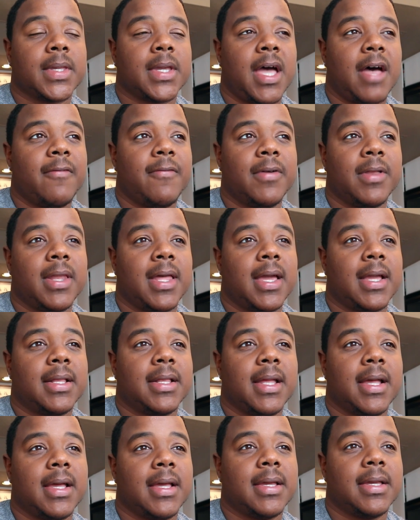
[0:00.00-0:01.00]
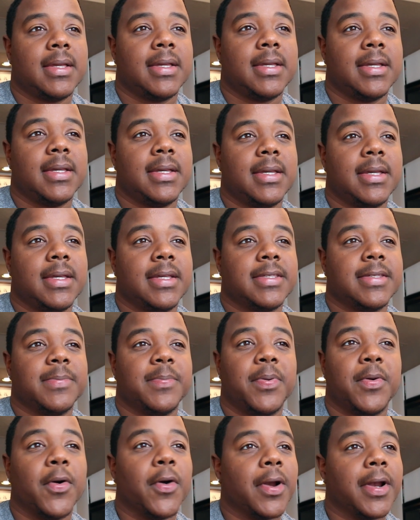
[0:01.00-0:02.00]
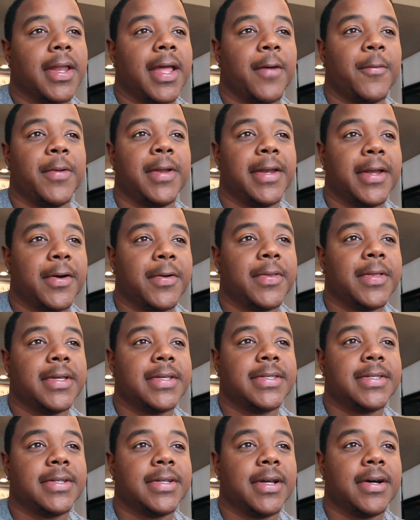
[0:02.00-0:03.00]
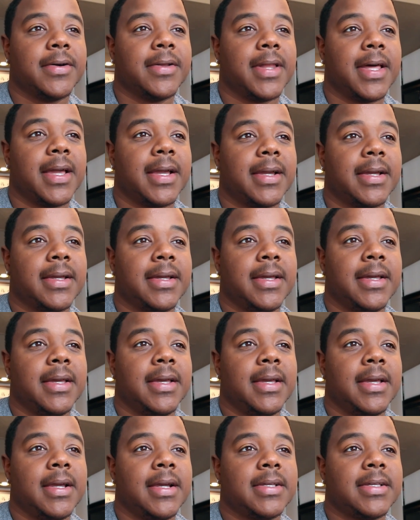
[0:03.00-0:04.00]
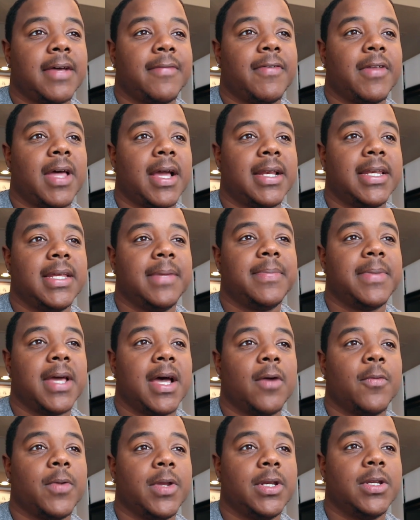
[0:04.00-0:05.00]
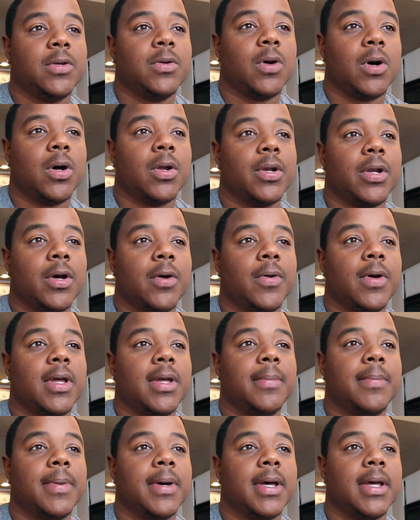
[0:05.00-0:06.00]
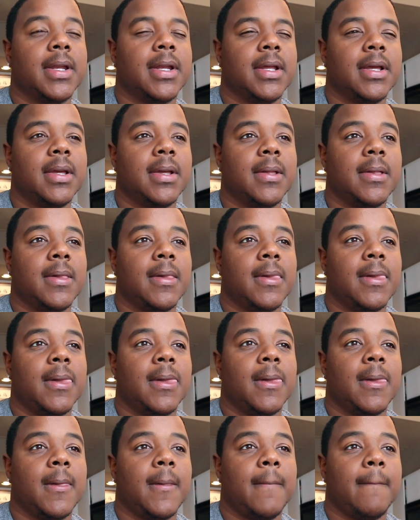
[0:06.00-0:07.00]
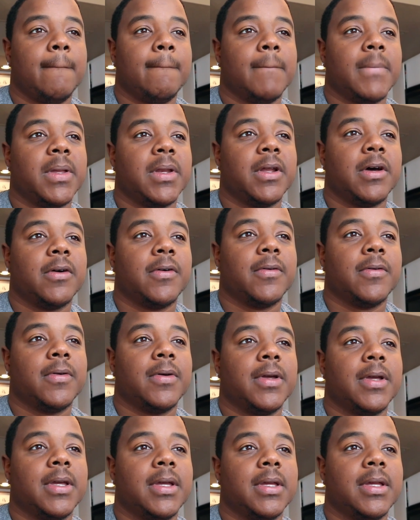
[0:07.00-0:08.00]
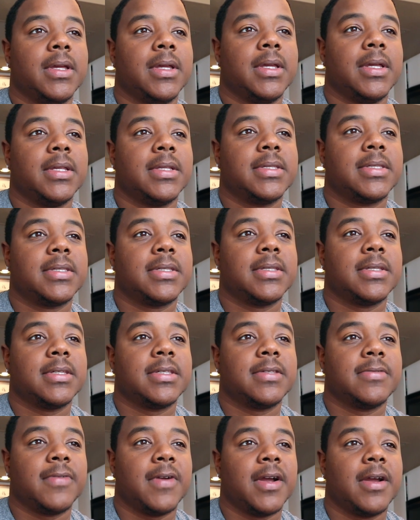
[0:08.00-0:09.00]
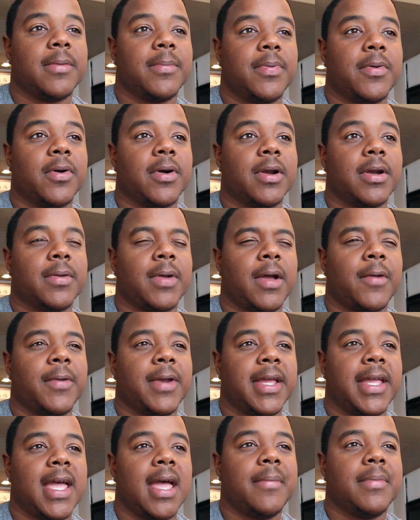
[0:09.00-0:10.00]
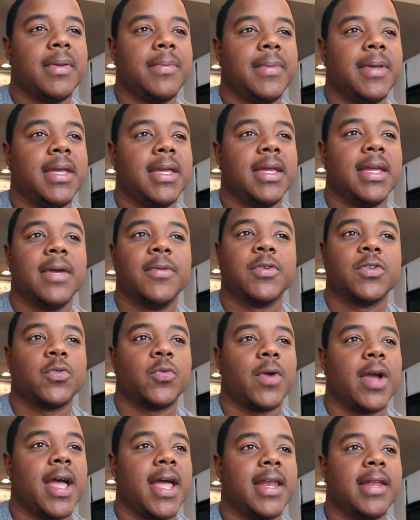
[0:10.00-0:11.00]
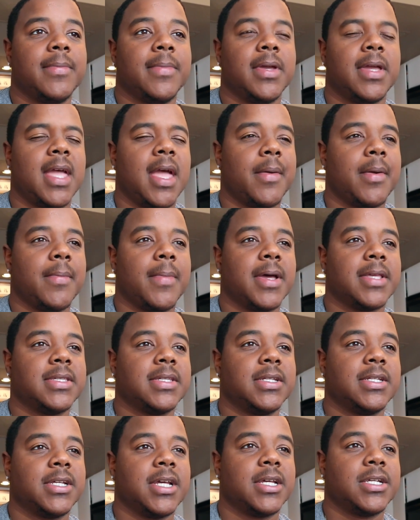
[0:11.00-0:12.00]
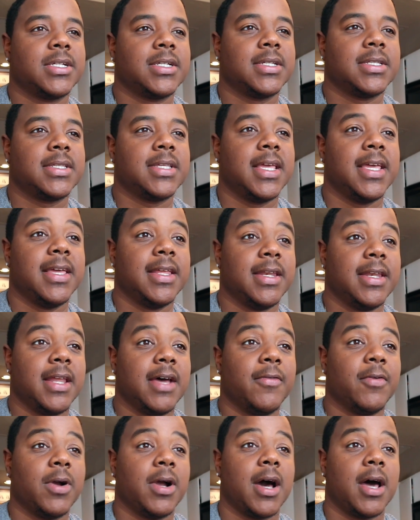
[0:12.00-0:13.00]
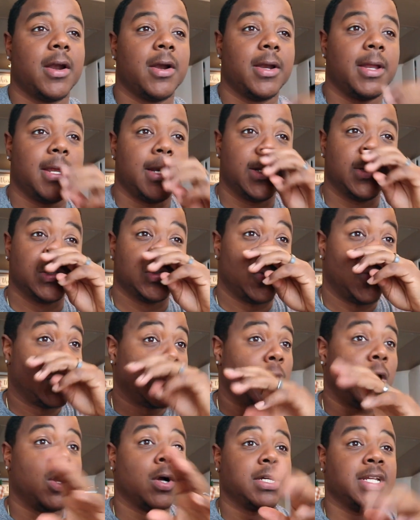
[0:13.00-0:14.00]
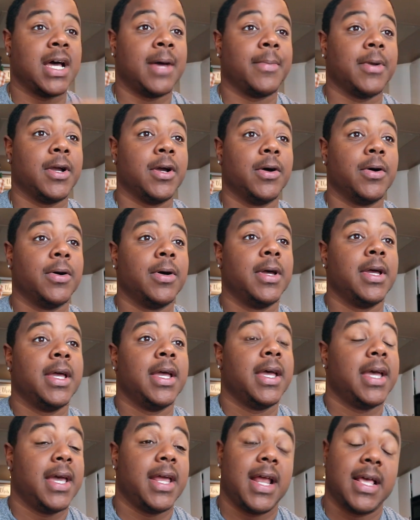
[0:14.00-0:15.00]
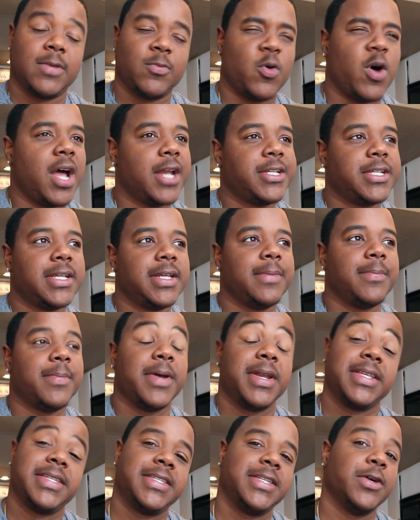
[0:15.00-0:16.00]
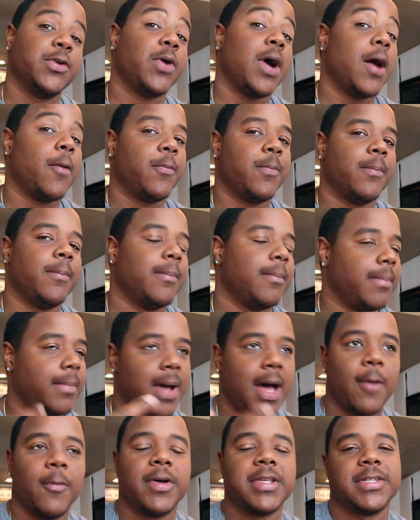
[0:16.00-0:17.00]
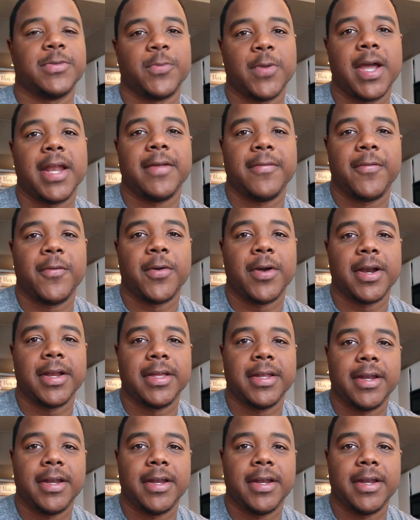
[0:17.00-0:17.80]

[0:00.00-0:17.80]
I feel like that it's important that we know this, because I feel like deep down we do all know it, but it's very important. Like when it came to me, it was random. It came in my suggestions. Neville Goddard did. It was a long time ago, and I watched it, but it's still I wasn't ready for it.